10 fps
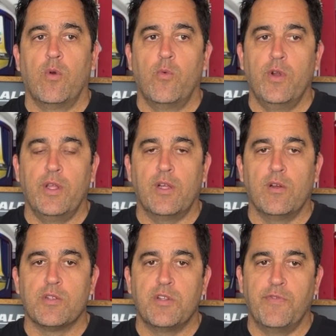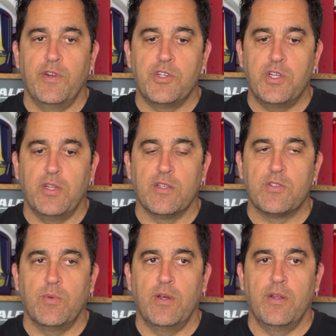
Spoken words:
really close to finishing this one.